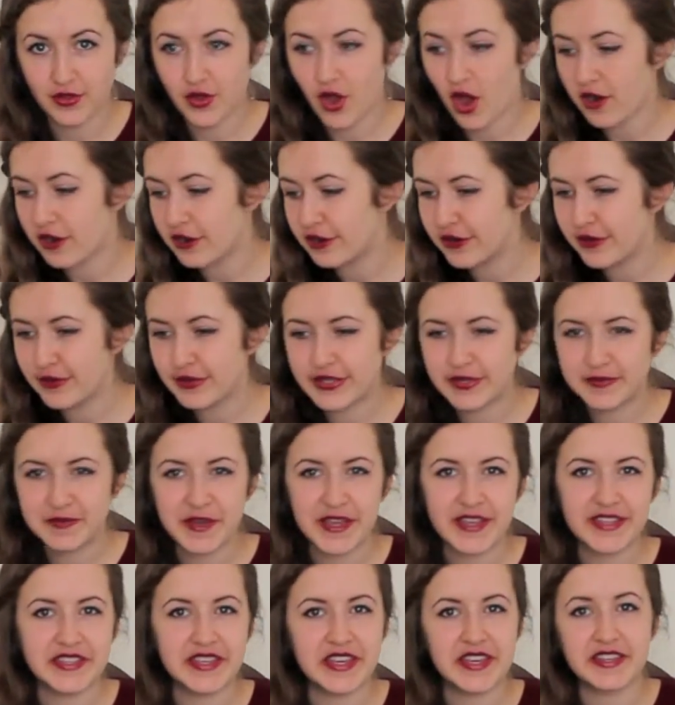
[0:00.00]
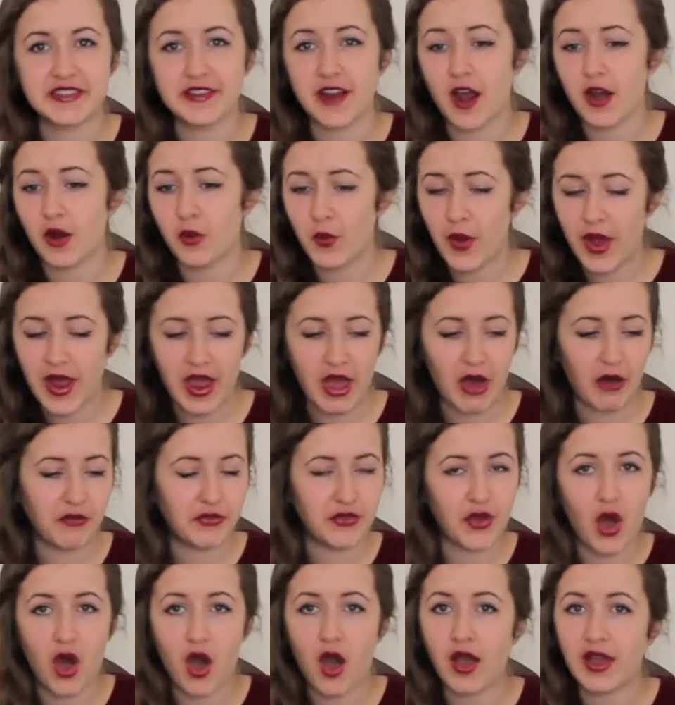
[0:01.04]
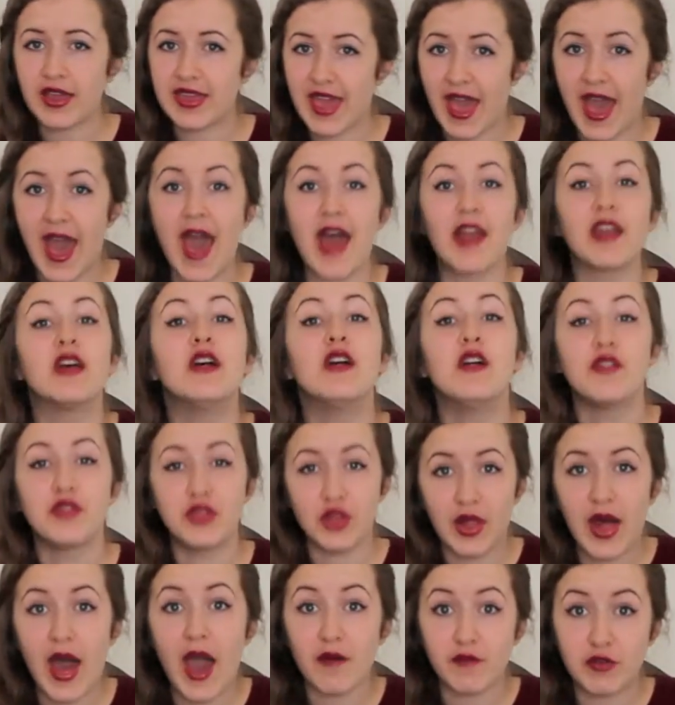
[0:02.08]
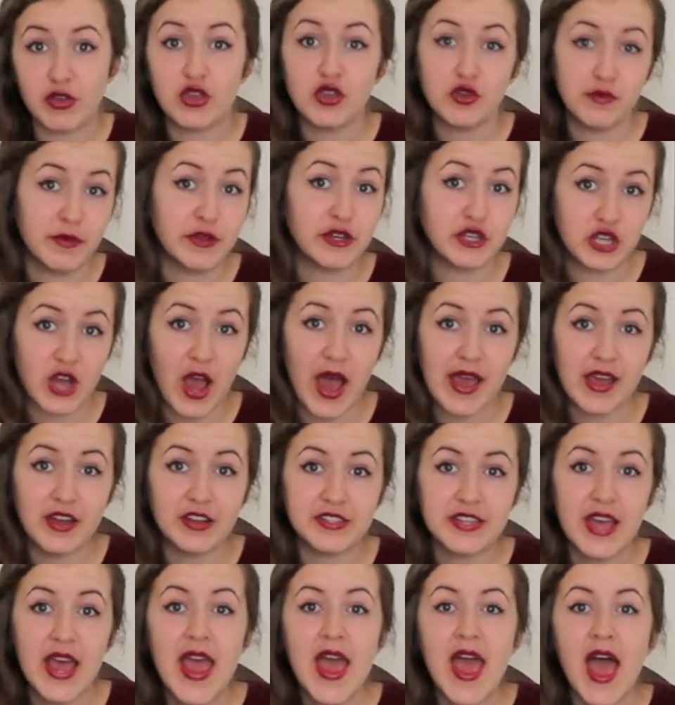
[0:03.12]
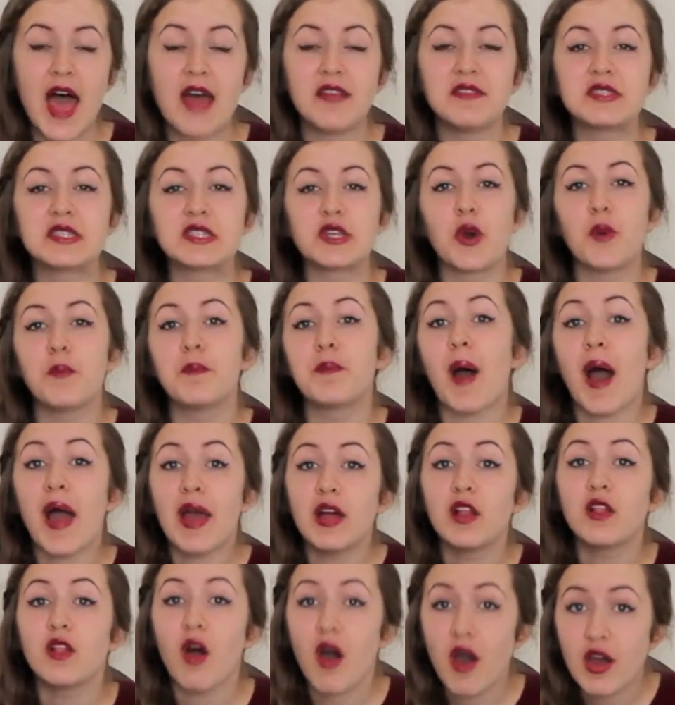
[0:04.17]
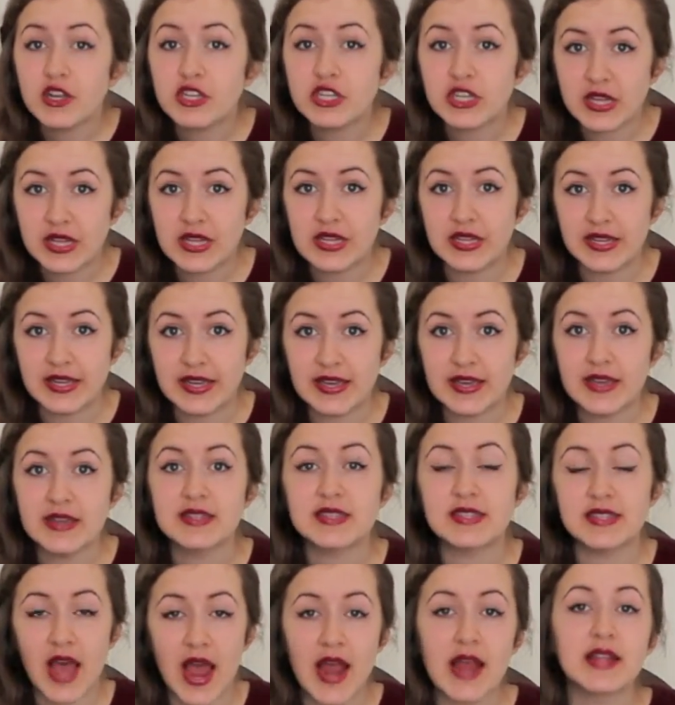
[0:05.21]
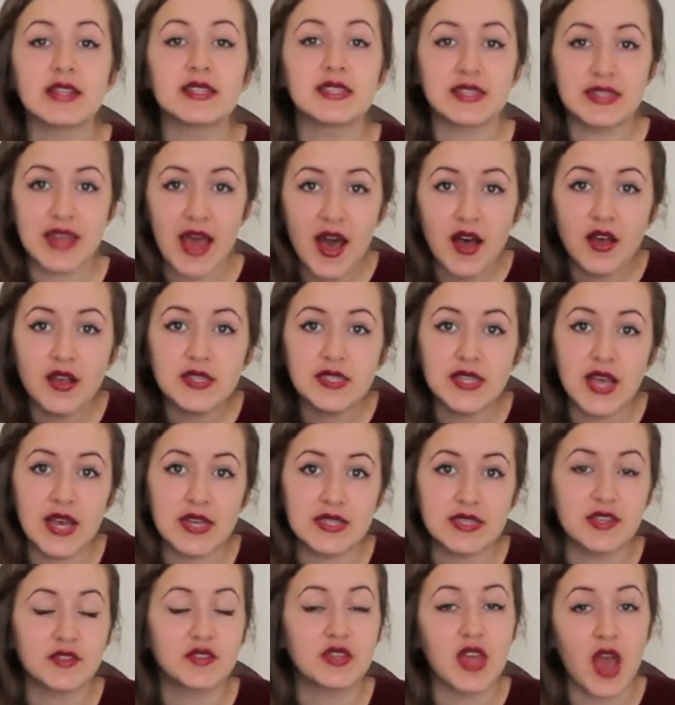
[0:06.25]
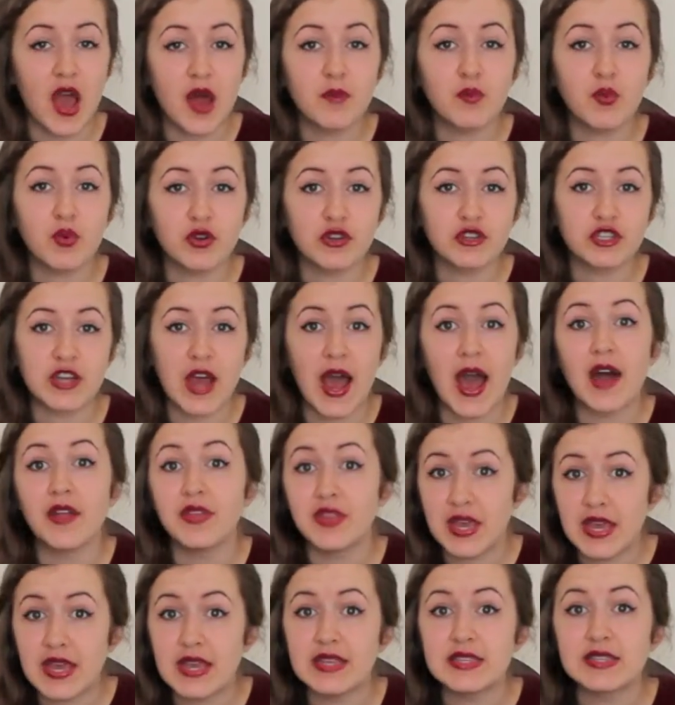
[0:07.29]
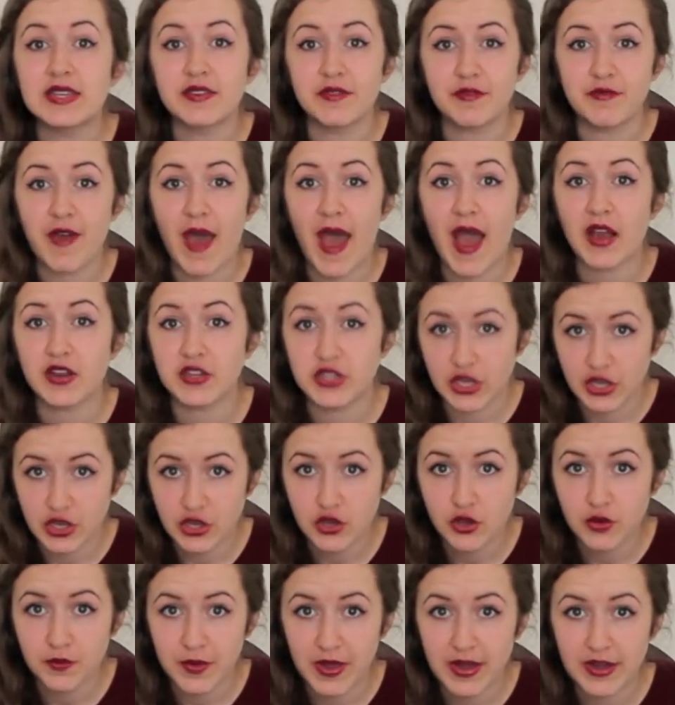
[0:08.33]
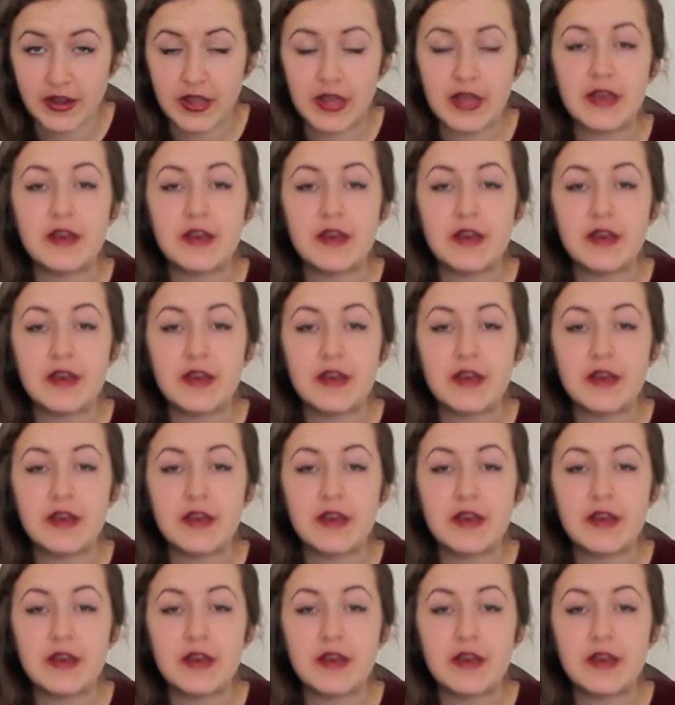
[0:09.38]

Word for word: Not a new species, not a whale, dog, cat, they'll have a human child. And so biologically, science tells us that the unborn child is in fact a human.